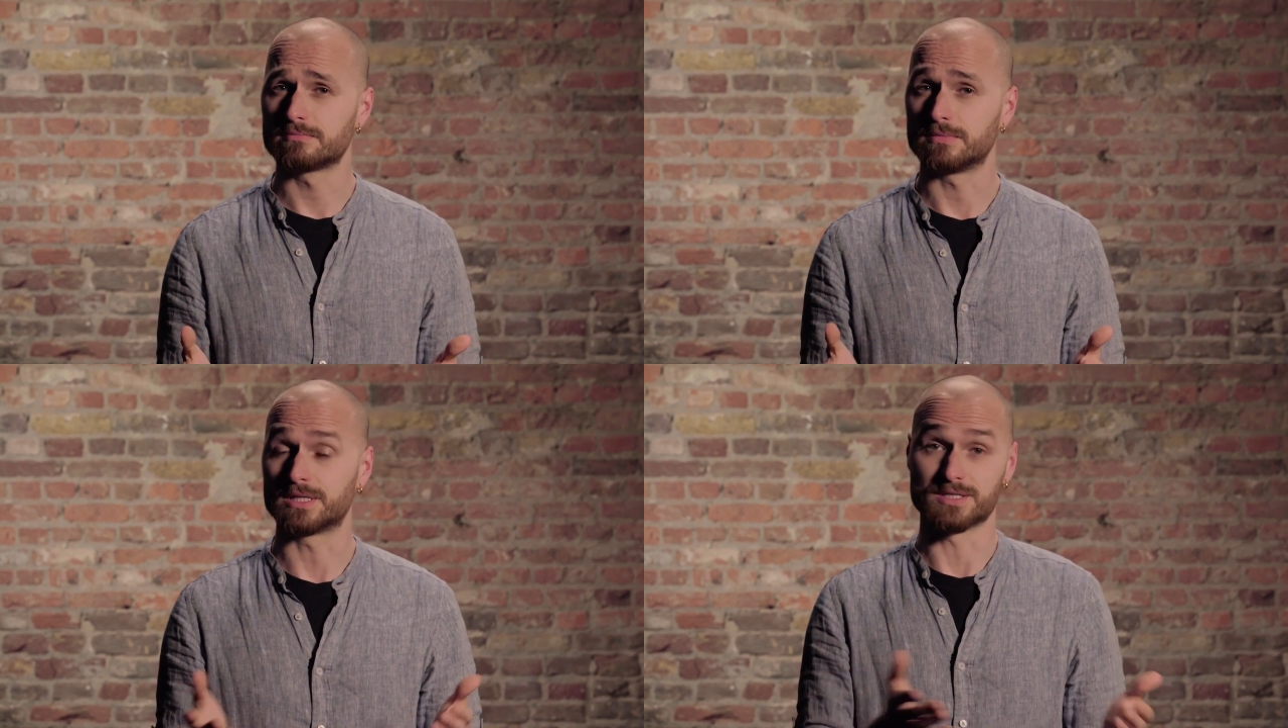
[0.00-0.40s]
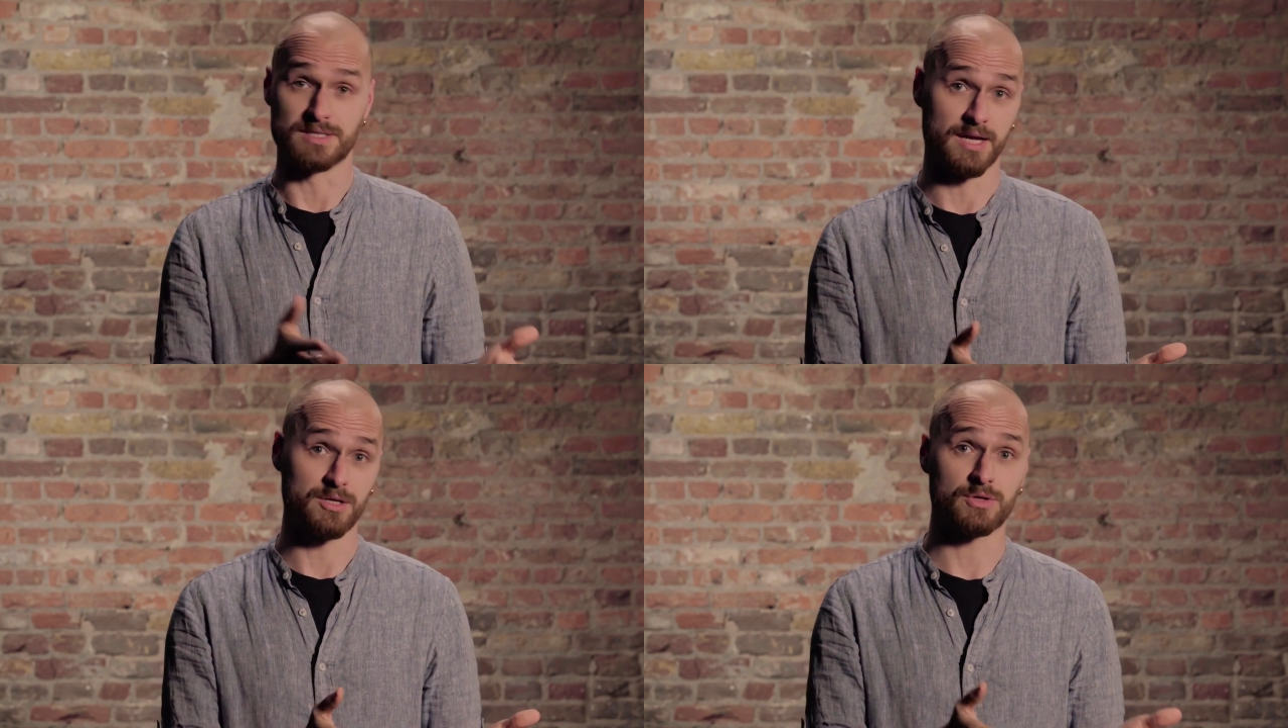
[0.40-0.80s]
because
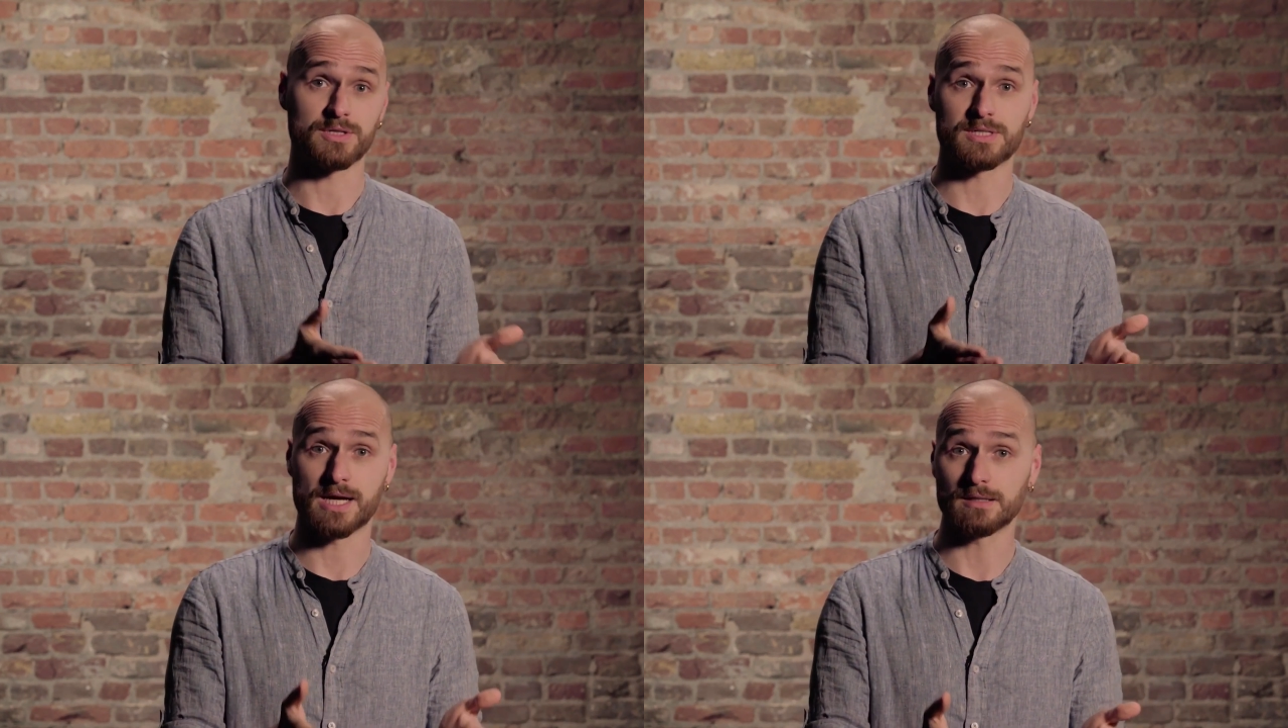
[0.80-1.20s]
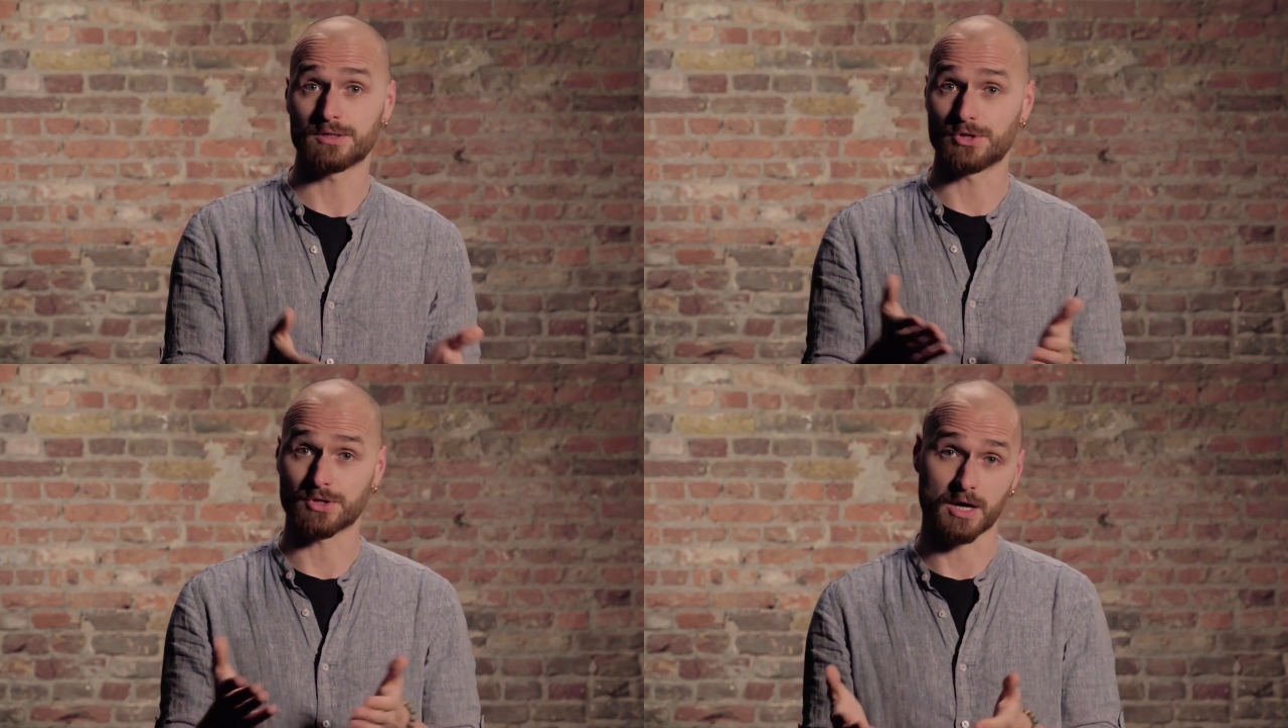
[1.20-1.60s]
then you can
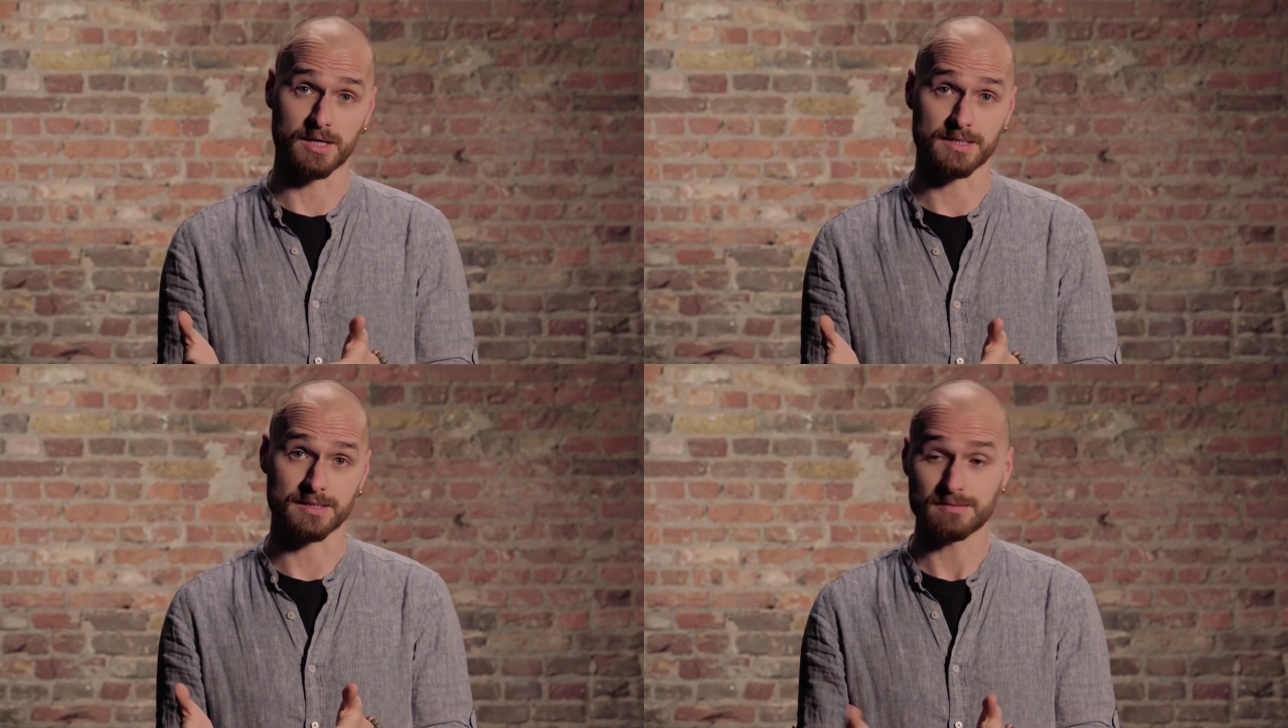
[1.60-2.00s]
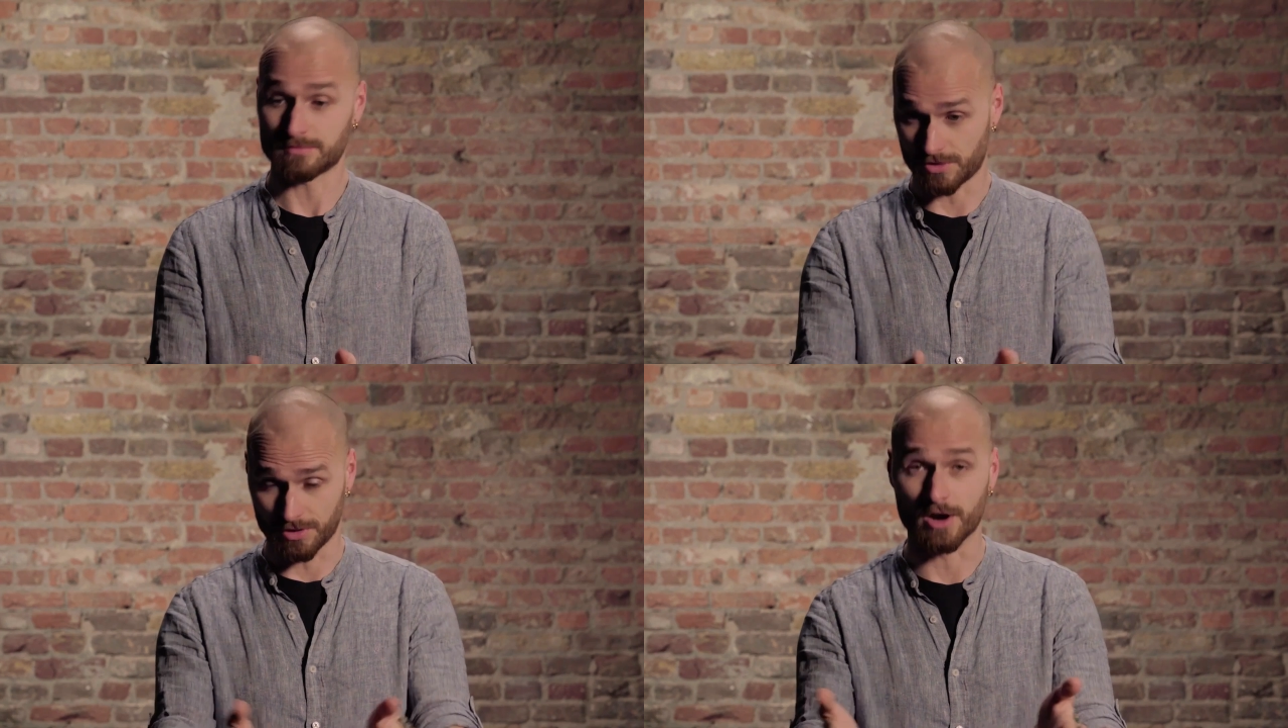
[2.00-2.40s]
tailor your content
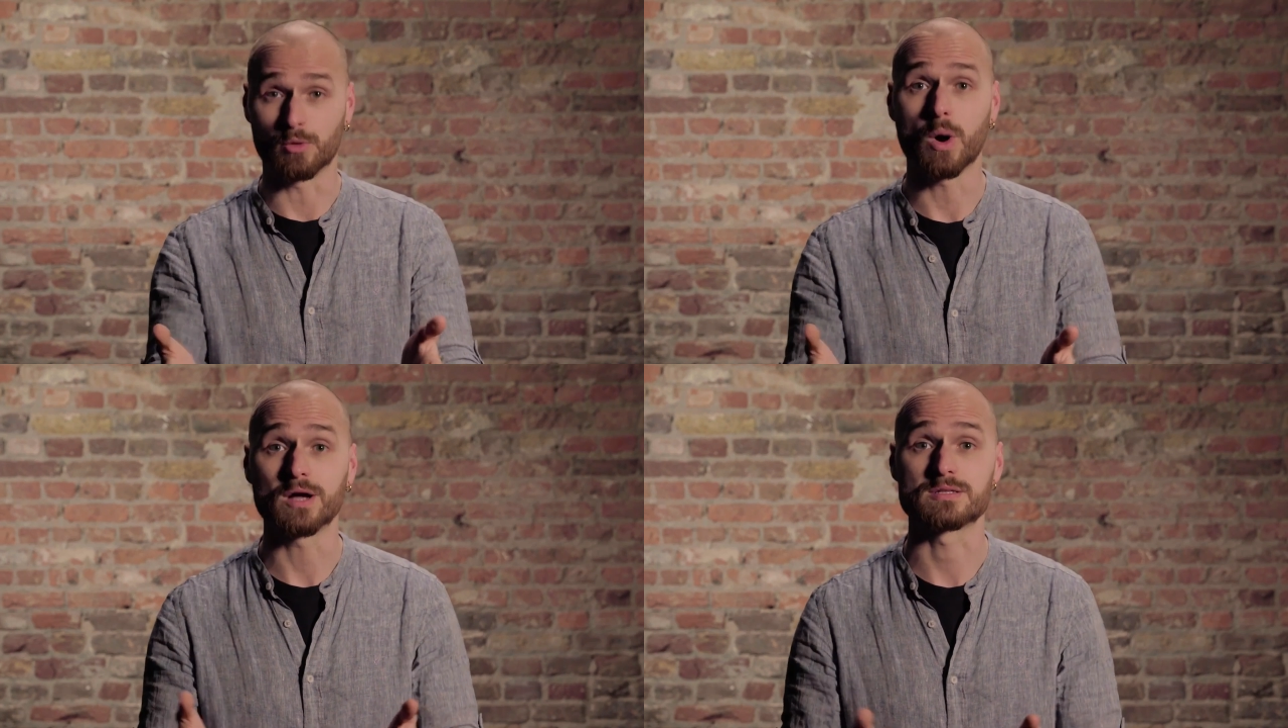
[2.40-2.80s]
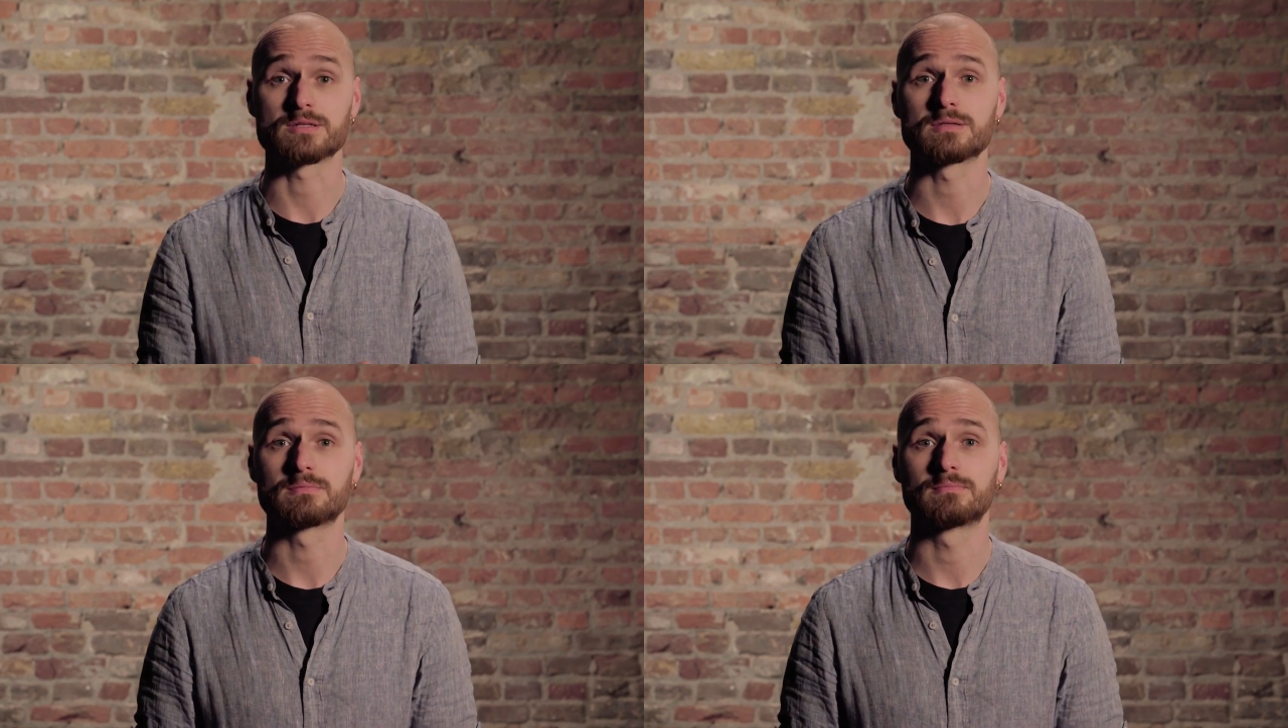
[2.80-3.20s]
to their wants.